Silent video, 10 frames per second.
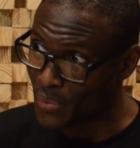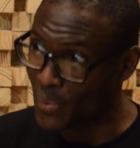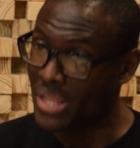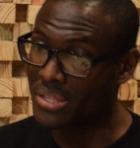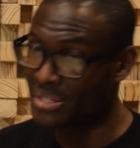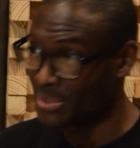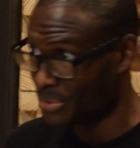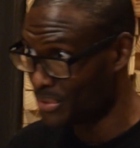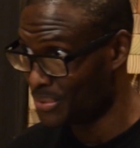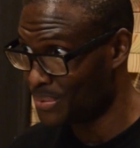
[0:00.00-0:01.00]
whether they
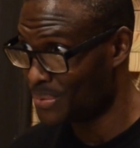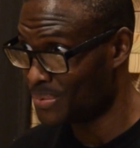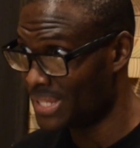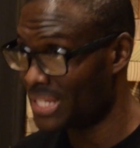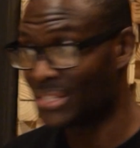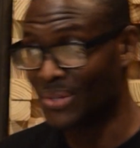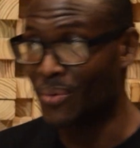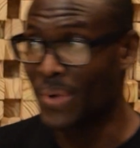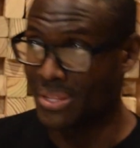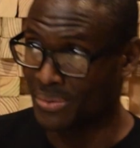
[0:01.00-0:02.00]
would do this or
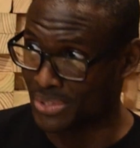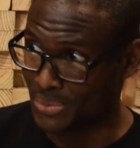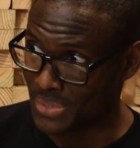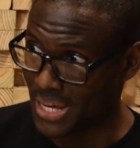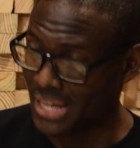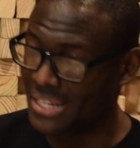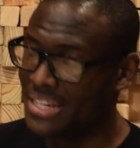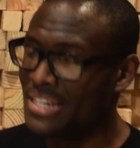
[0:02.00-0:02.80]
whether they would do that.